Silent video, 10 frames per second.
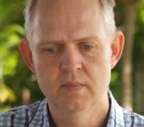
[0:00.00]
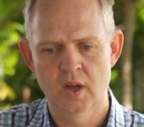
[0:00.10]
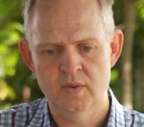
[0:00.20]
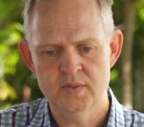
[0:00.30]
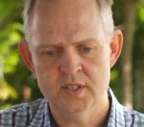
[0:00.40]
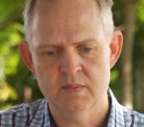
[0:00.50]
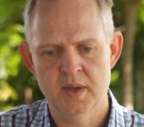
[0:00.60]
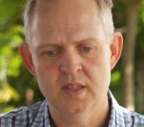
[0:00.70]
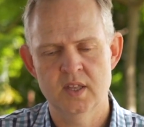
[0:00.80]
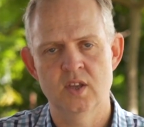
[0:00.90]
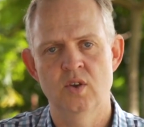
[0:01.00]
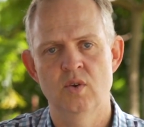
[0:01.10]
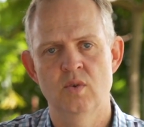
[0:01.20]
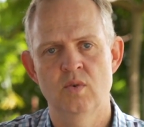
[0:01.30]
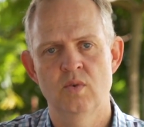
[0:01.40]
of this amount that
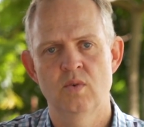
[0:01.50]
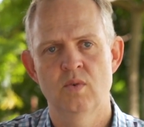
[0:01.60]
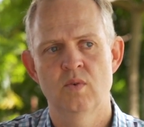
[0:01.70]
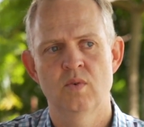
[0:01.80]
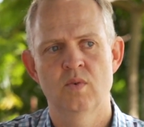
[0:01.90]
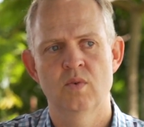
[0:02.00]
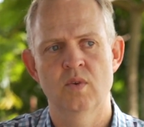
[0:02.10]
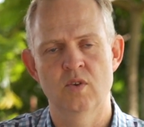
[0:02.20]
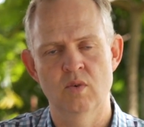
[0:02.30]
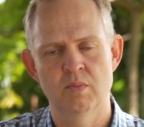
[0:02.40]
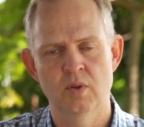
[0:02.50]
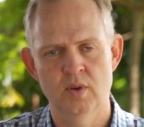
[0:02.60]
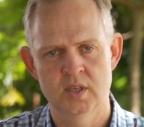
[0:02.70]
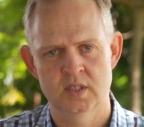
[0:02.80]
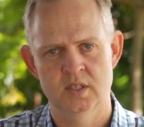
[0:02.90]
your
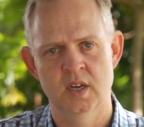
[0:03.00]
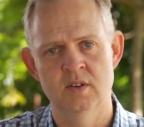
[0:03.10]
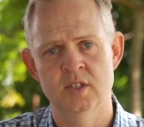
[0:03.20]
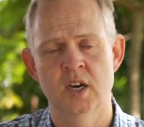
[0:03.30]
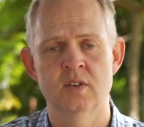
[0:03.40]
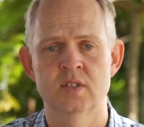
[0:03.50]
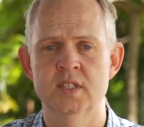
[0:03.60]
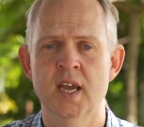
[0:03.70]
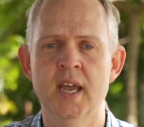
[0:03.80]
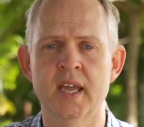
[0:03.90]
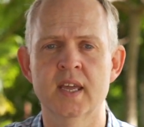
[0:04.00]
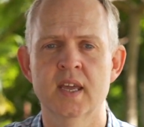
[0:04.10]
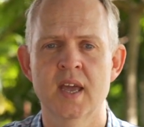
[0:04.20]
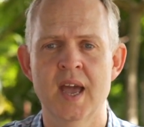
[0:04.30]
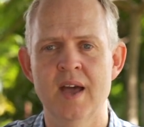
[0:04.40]
employees are entitled to
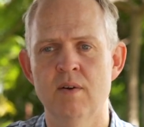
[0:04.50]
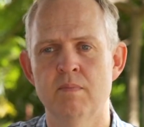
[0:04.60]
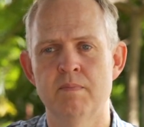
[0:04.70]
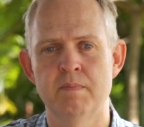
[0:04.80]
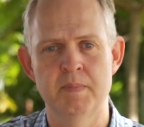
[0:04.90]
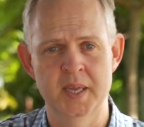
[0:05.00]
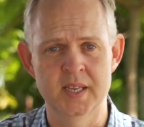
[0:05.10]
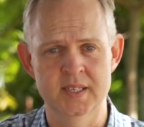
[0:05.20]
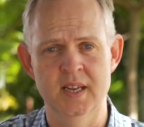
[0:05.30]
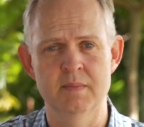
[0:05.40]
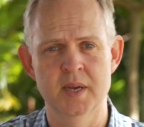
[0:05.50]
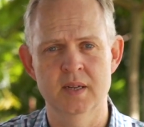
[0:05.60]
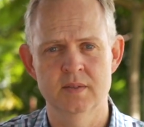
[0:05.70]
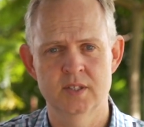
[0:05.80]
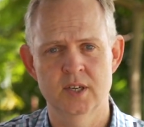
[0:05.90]
take, how big is that
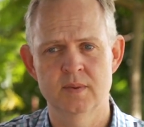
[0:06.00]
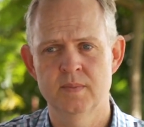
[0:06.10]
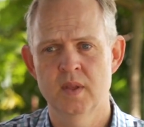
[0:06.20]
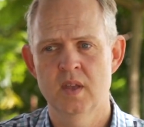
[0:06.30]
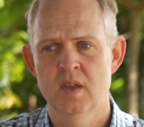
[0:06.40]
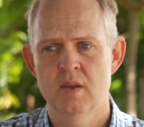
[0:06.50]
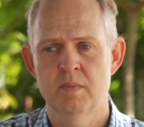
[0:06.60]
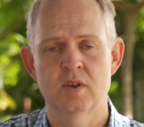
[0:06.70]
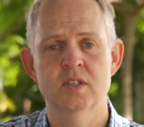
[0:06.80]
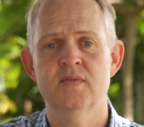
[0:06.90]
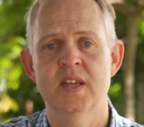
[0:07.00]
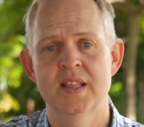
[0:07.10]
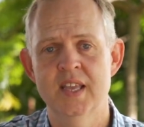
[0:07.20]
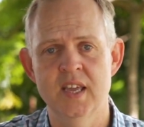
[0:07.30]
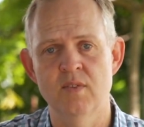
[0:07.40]
amount? So, because if they
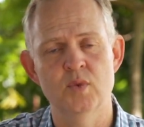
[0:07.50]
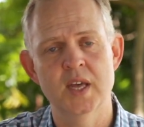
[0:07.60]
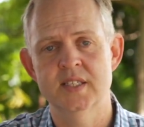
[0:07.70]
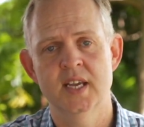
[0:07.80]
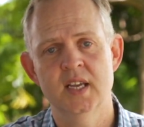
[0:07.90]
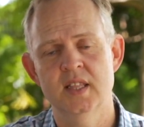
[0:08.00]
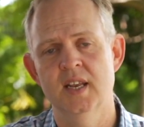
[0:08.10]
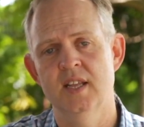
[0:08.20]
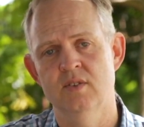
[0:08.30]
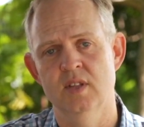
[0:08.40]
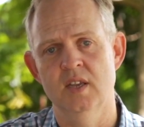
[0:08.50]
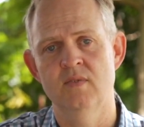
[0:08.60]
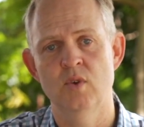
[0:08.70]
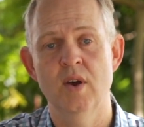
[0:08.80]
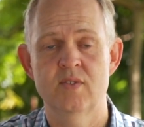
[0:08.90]
leave without taking that annual
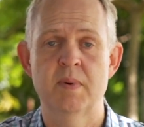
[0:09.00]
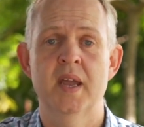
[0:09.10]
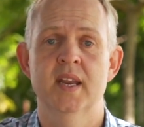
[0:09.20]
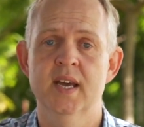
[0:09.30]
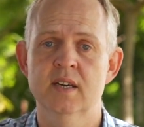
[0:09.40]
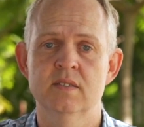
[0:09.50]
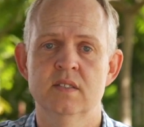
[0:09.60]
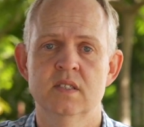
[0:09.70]
leave, you have to pay it out.